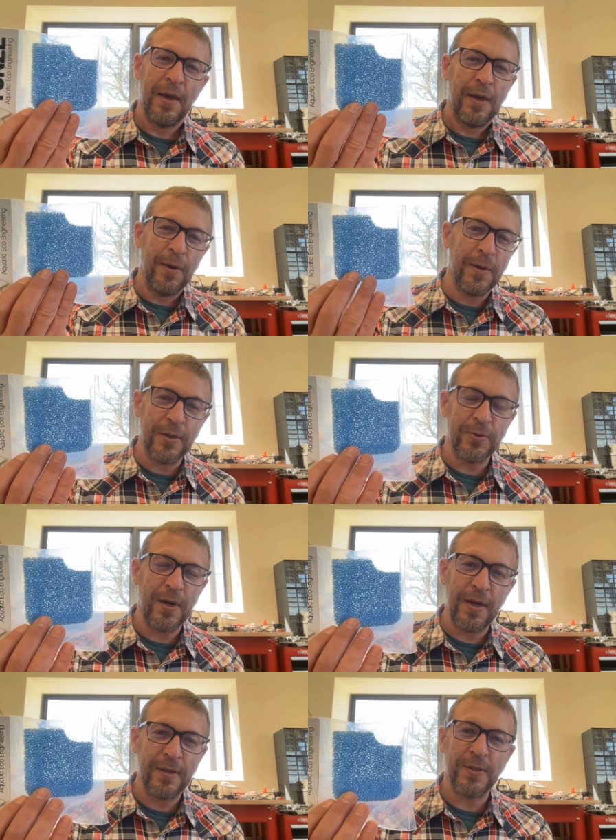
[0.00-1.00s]
you can
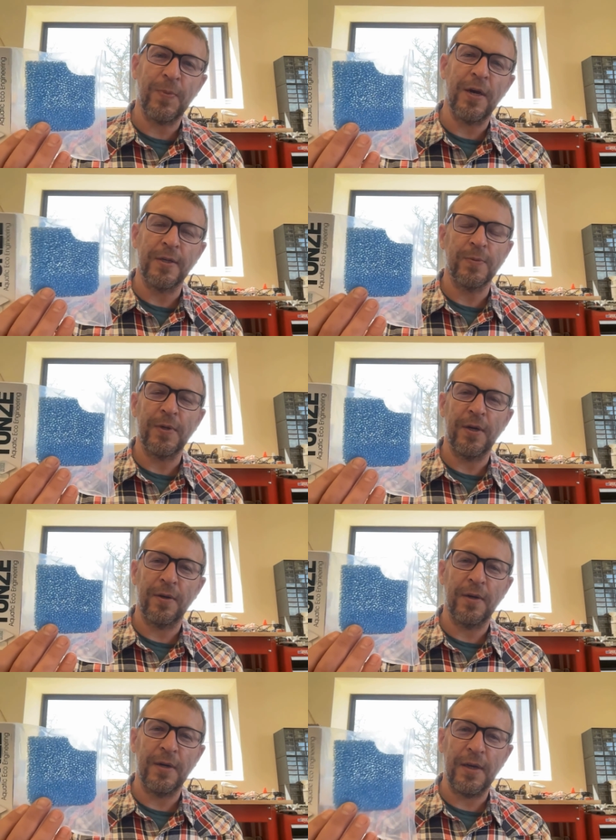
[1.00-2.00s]
try the sponge, but you're
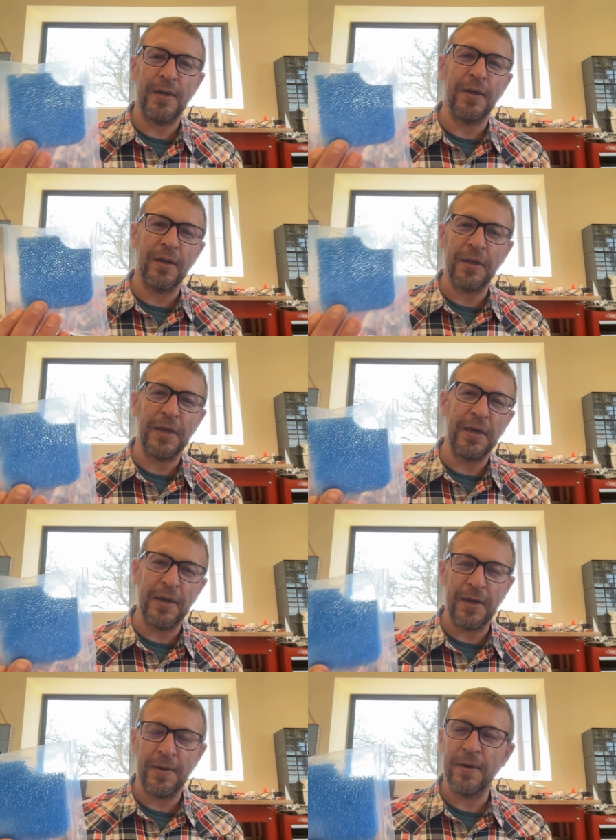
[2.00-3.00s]
going to need to clean
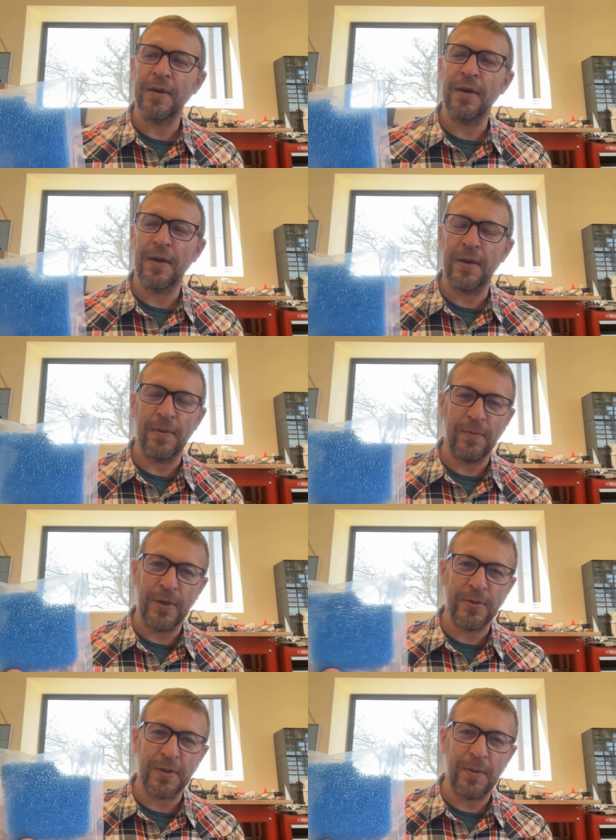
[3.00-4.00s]
it
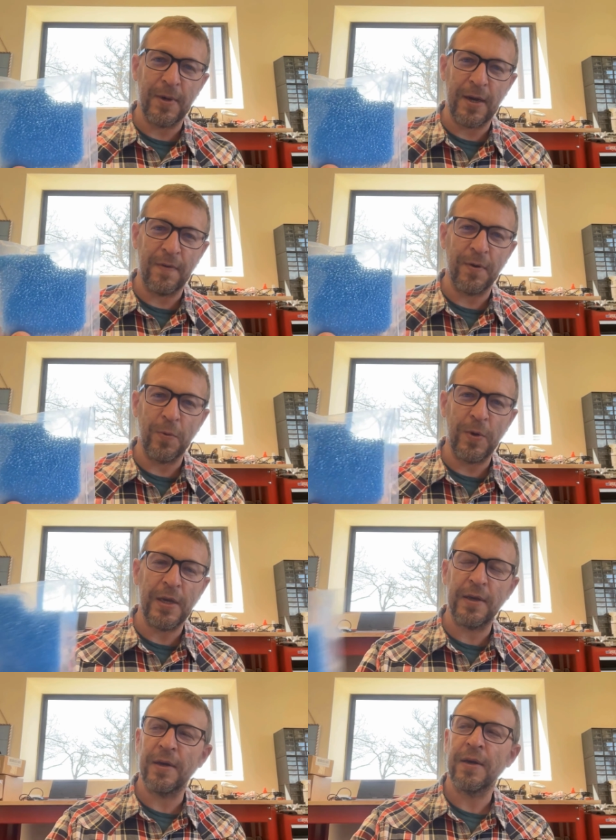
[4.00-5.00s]
usually about every
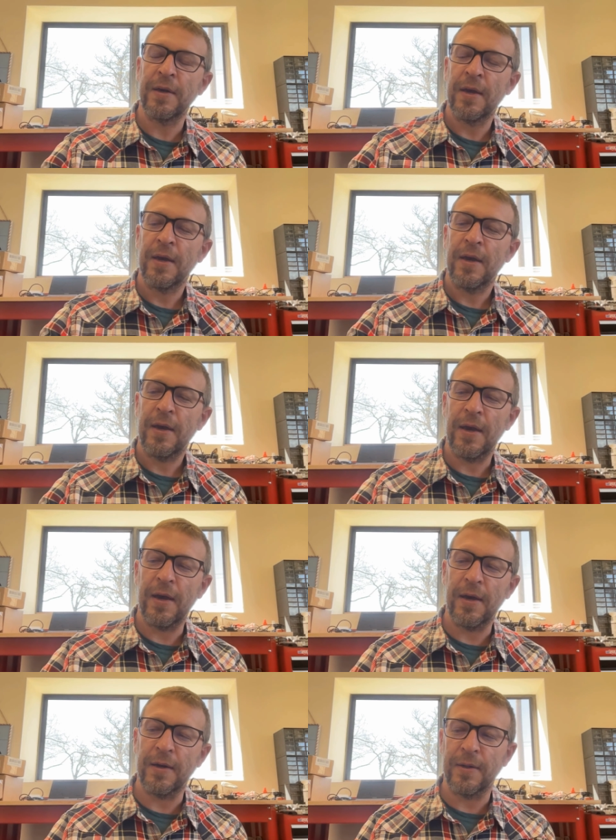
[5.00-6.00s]
week.
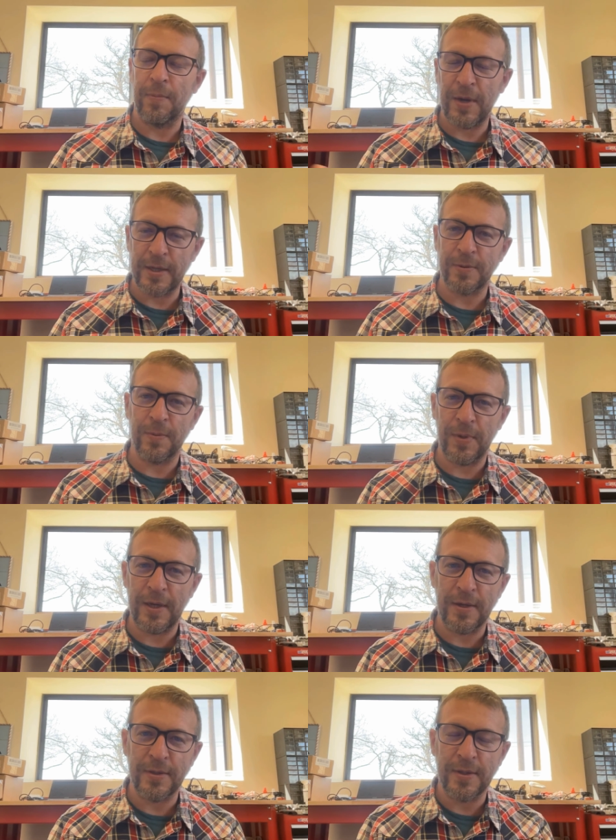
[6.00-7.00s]
And the best would
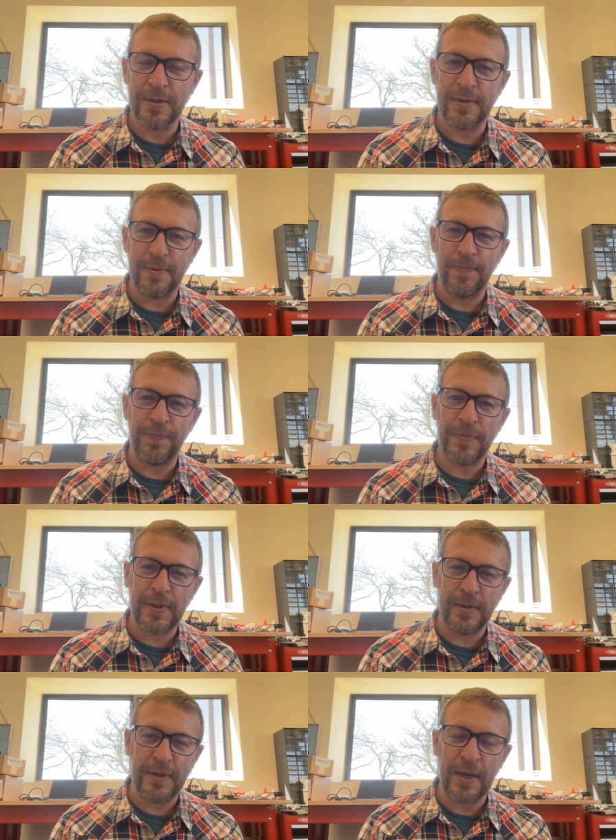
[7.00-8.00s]
be to just
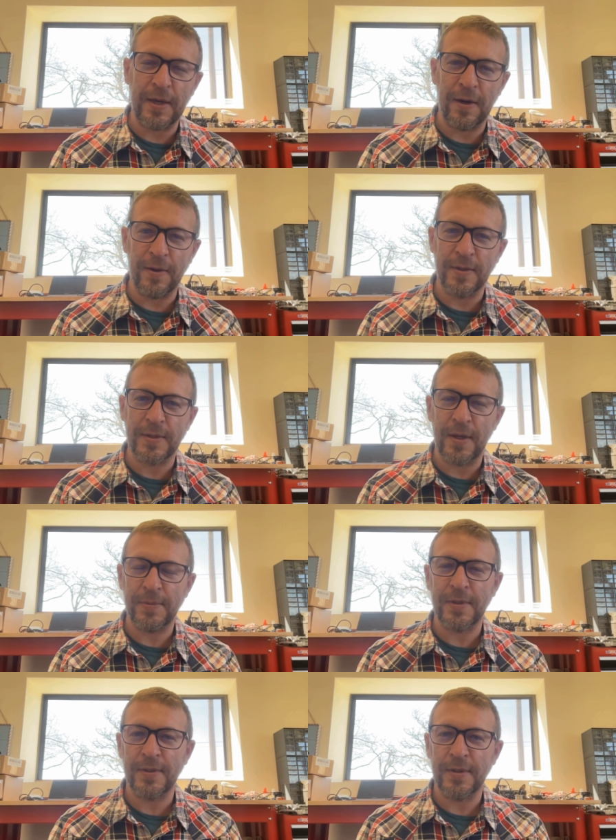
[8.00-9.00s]
take care of the
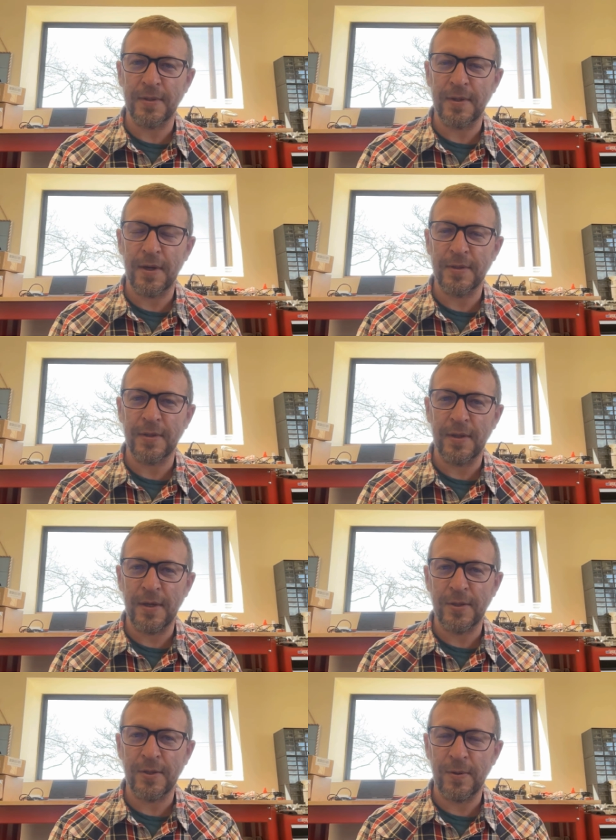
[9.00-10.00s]
substance that's causing
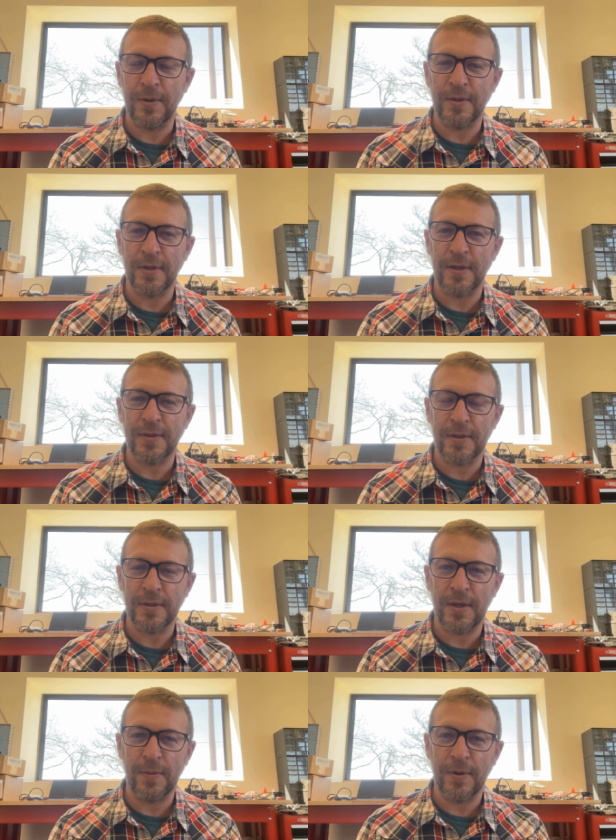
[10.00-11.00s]
the issue, or adjust the
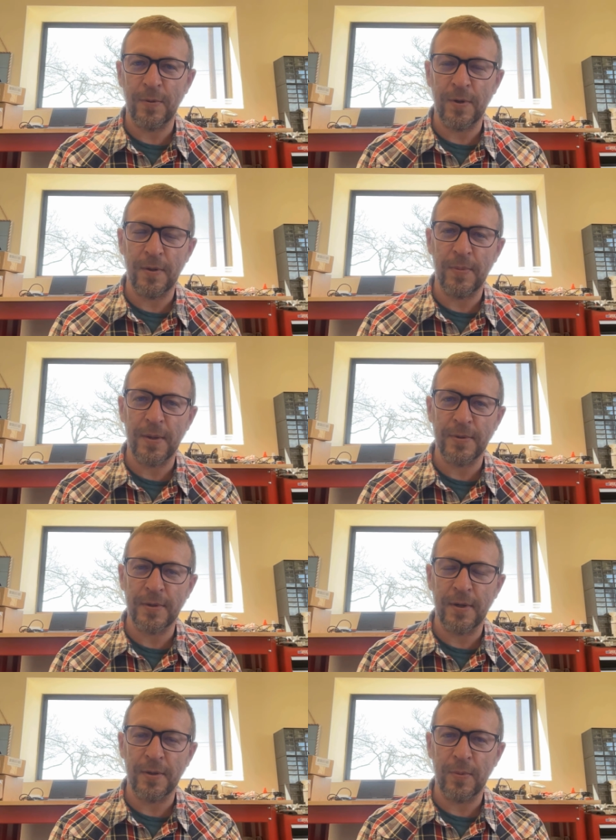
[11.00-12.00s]
skimmer to where the bubbles
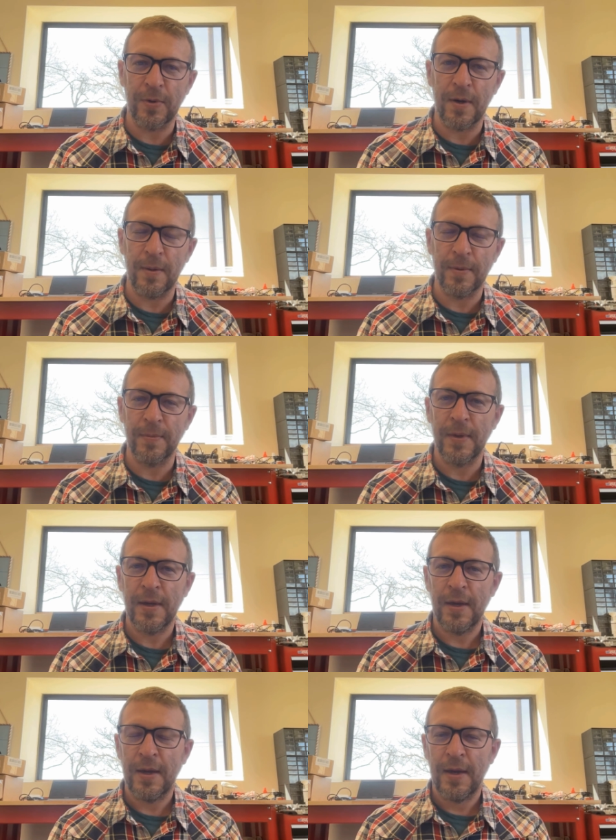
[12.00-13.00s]
aren't the problem,
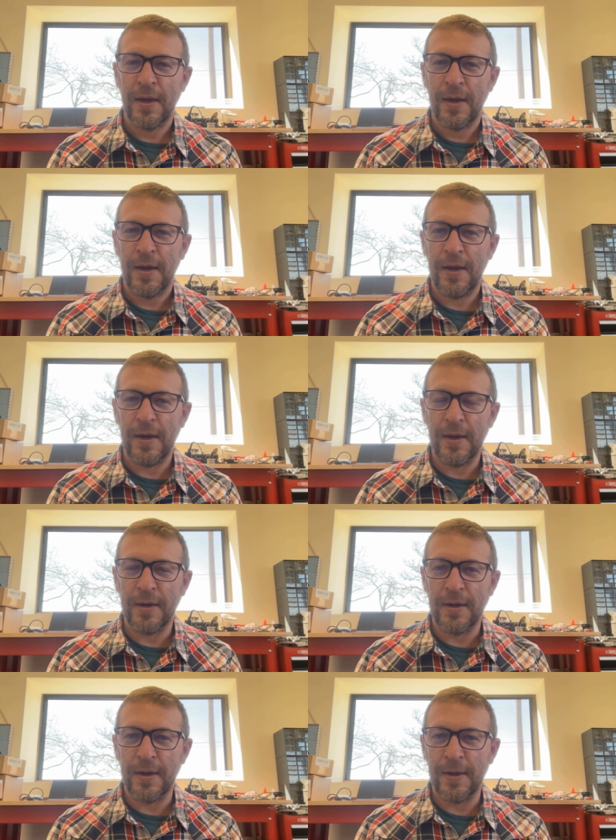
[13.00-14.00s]
and